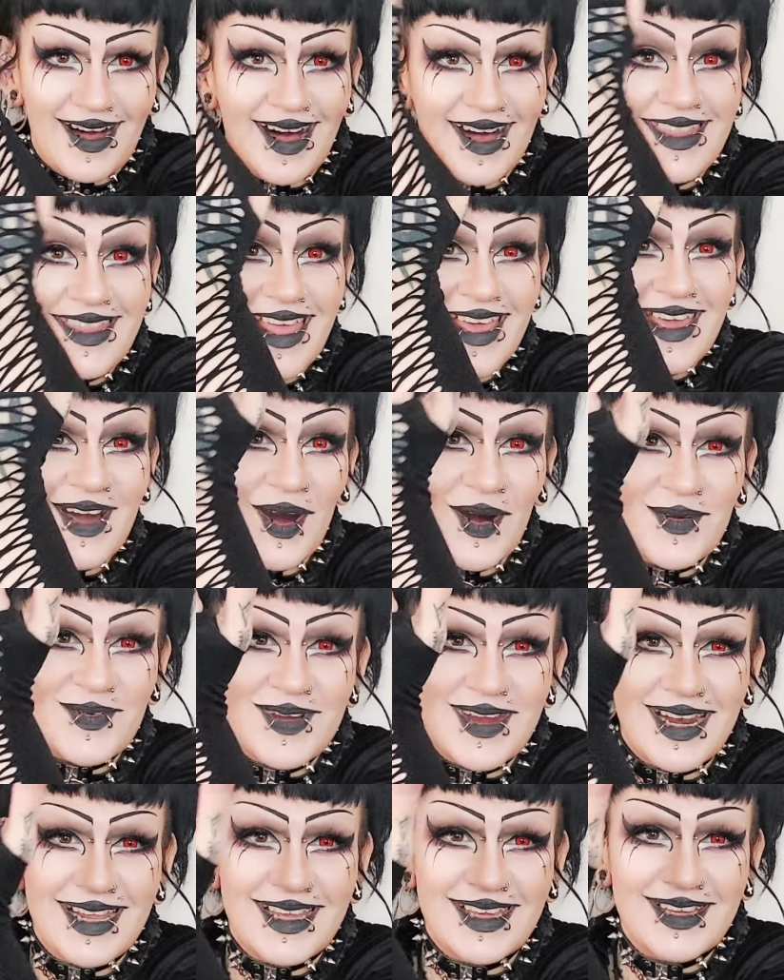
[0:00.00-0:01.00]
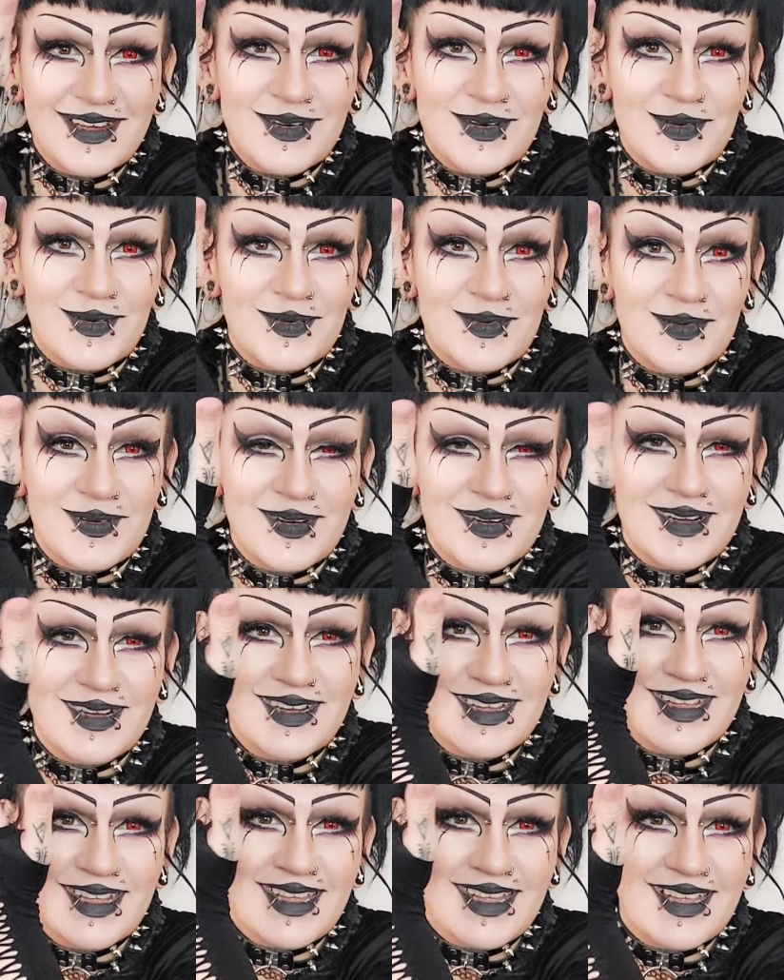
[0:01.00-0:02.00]
They are really cool
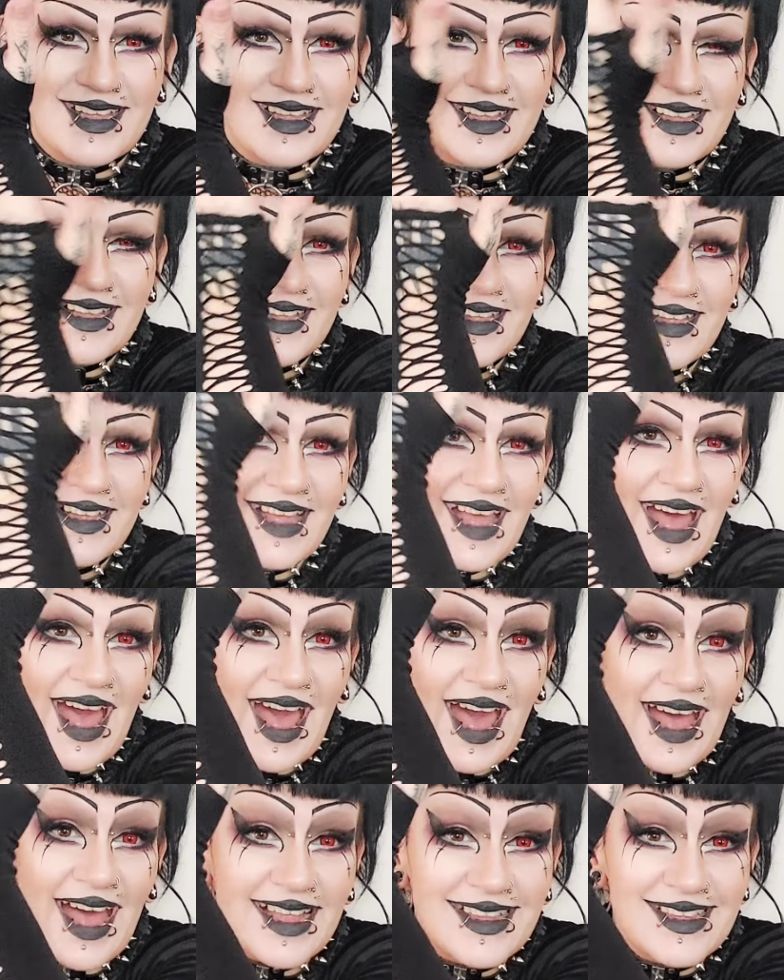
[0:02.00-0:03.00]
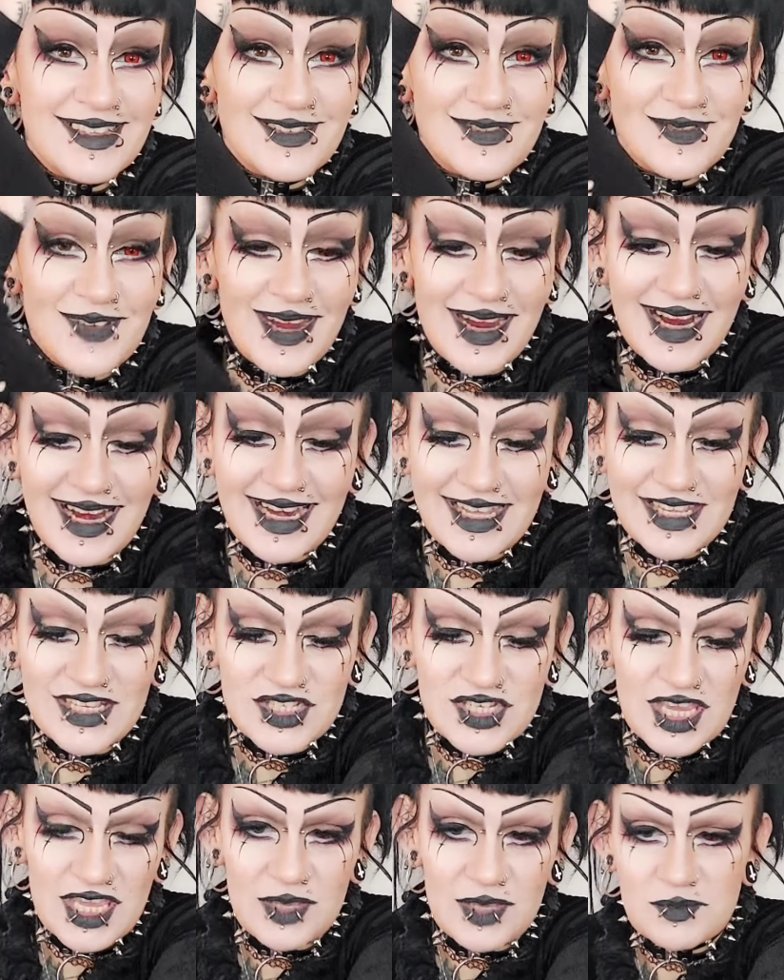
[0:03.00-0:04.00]
and really
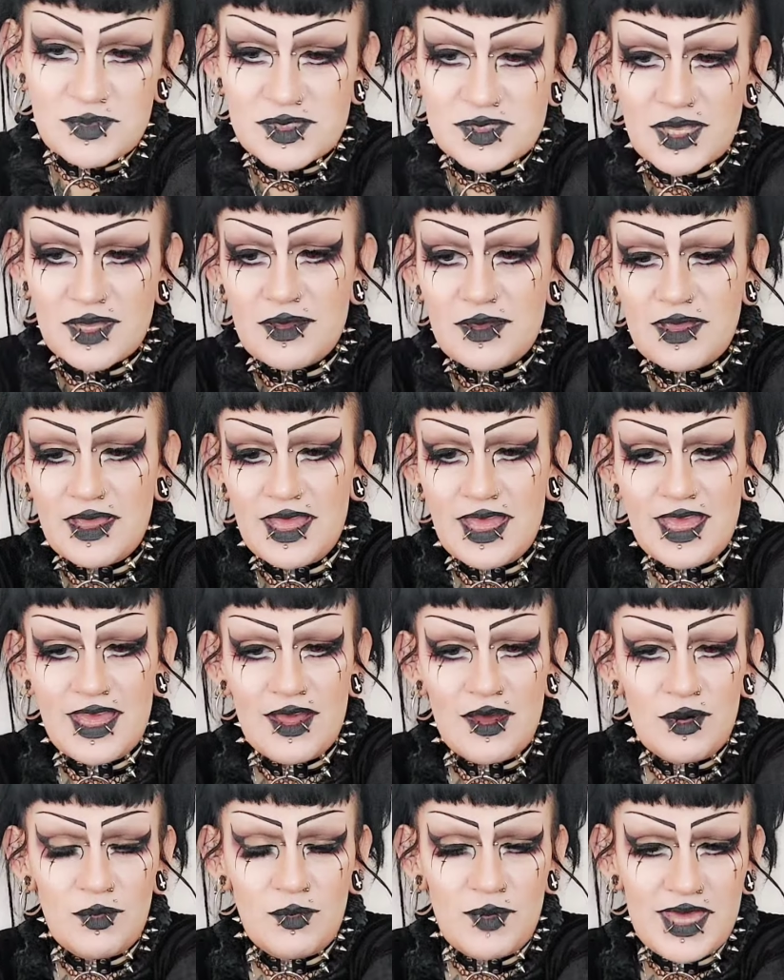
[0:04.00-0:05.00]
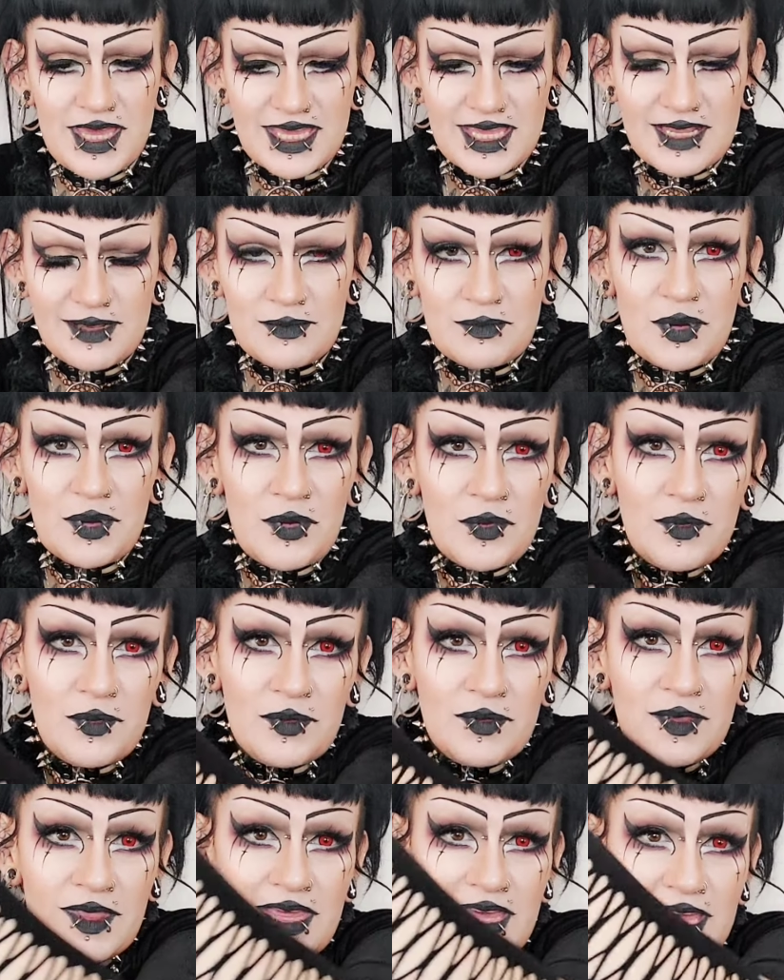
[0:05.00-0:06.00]
cheap. So we can
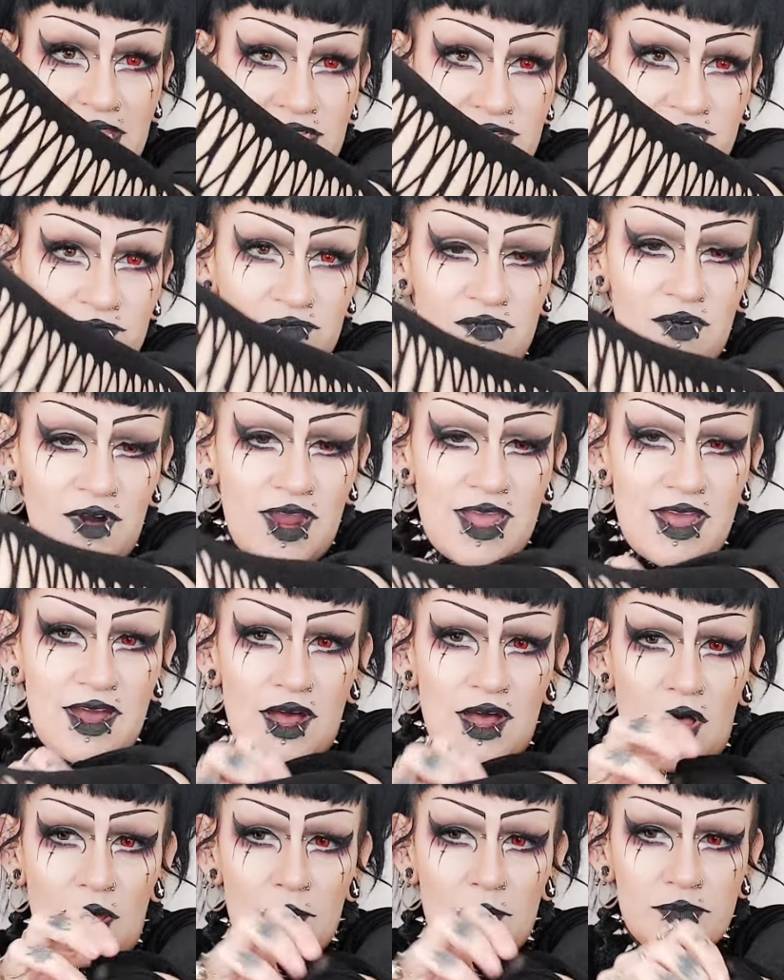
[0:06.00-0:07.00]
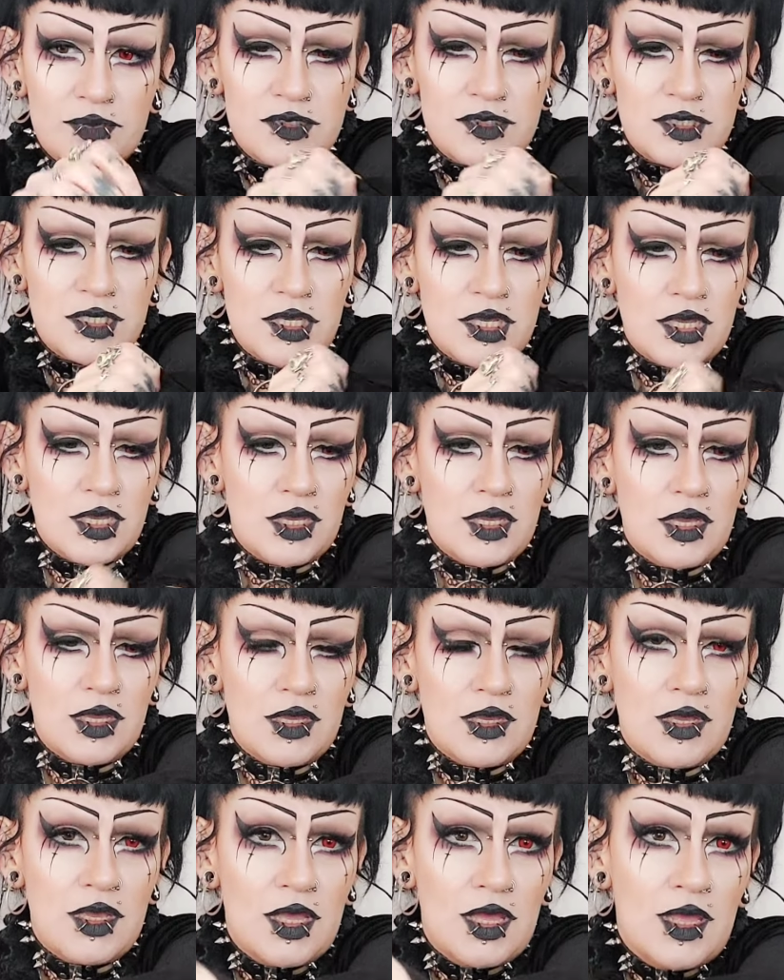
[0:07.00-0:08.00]
pull these right up
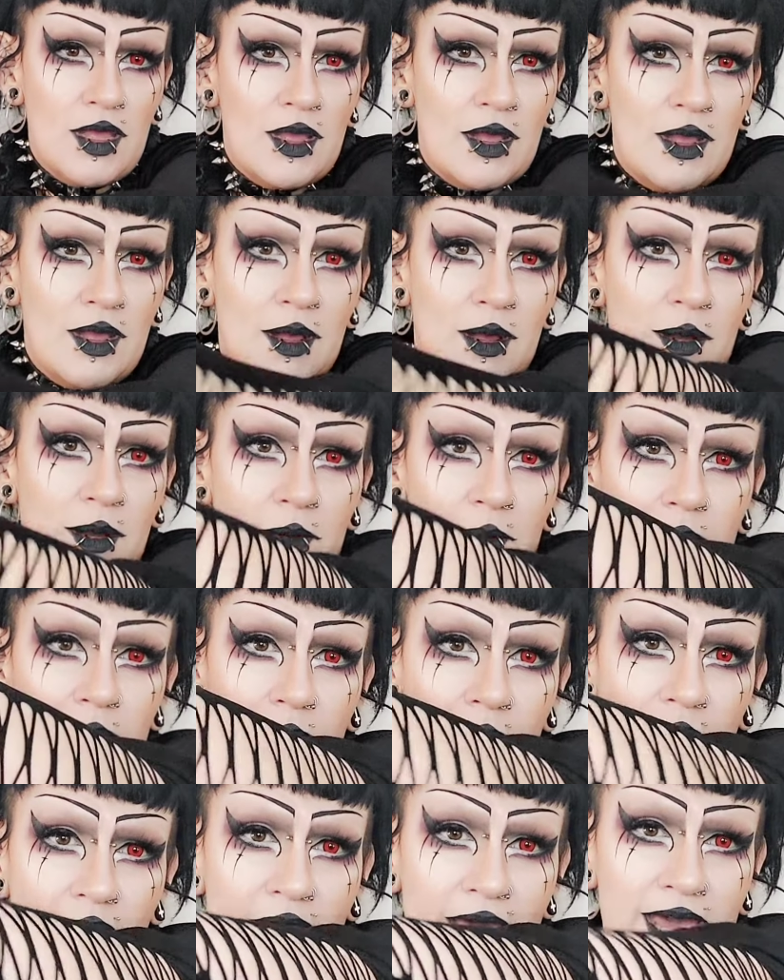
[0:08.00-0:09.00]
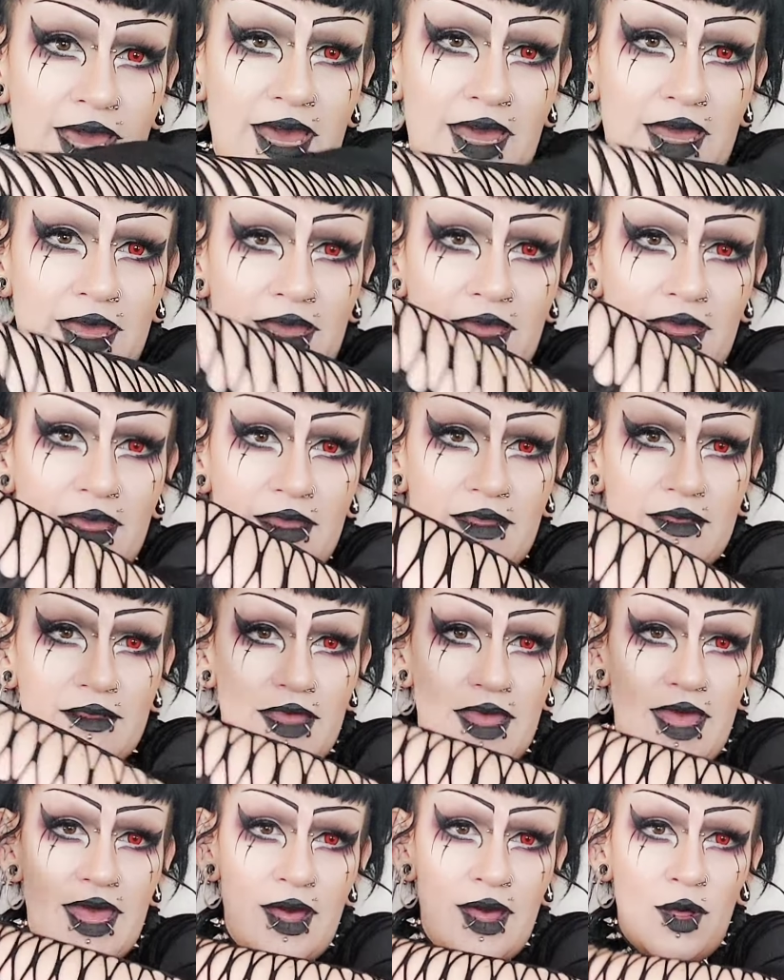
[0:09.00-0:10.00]
to my
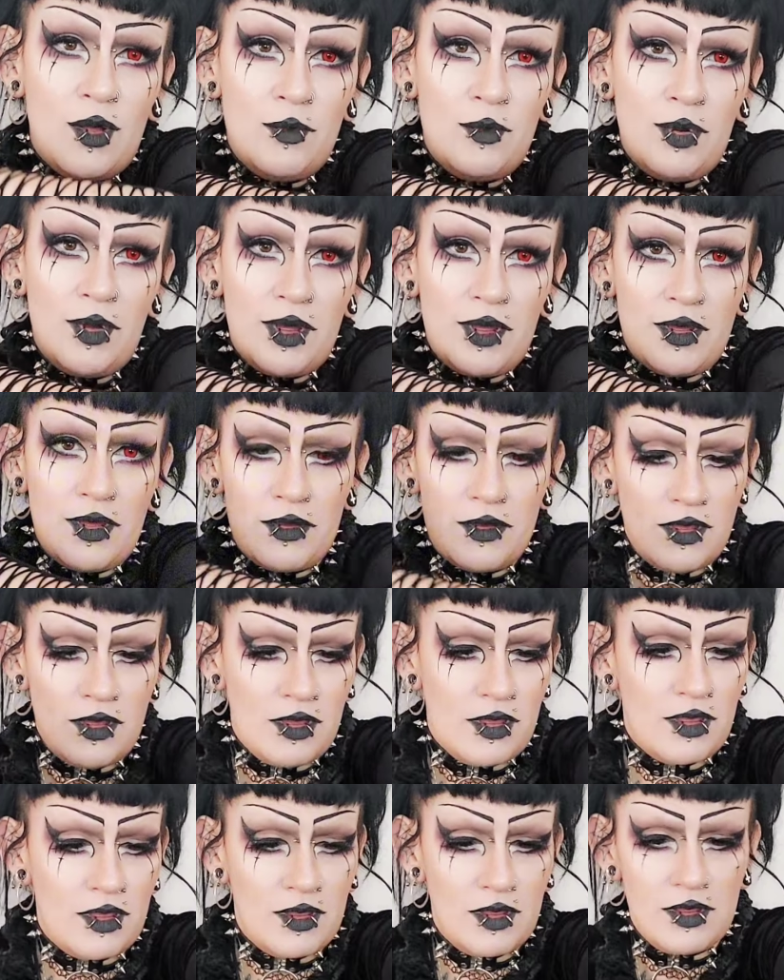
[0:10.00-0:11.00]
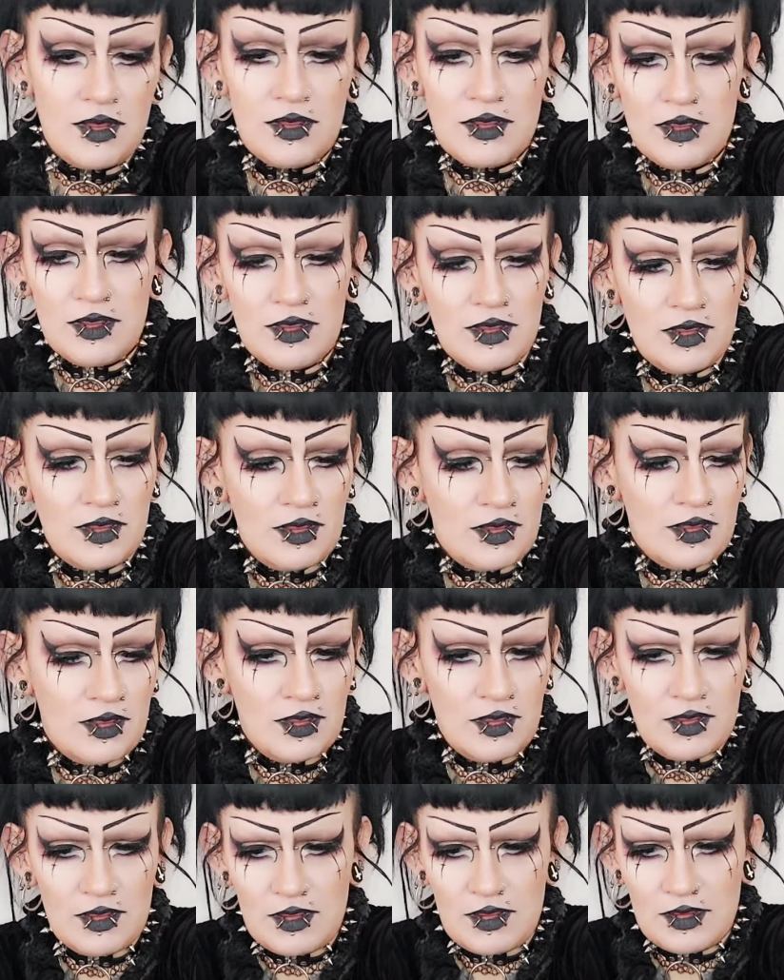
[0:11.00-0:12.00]
elbow.
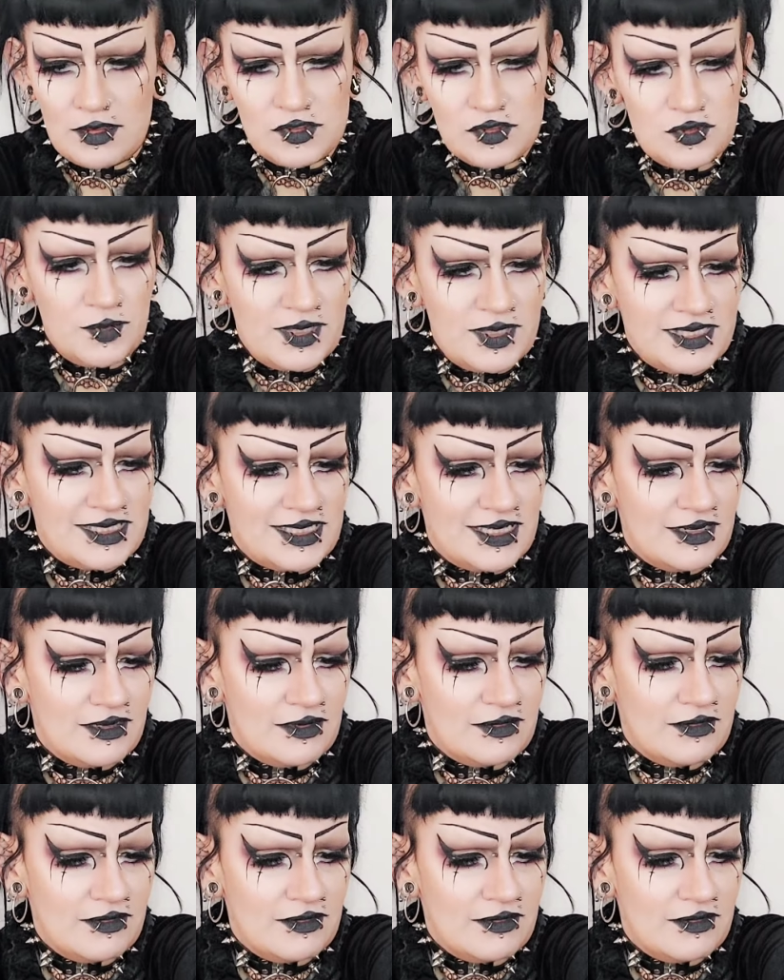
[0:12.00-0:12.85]
It's twisted.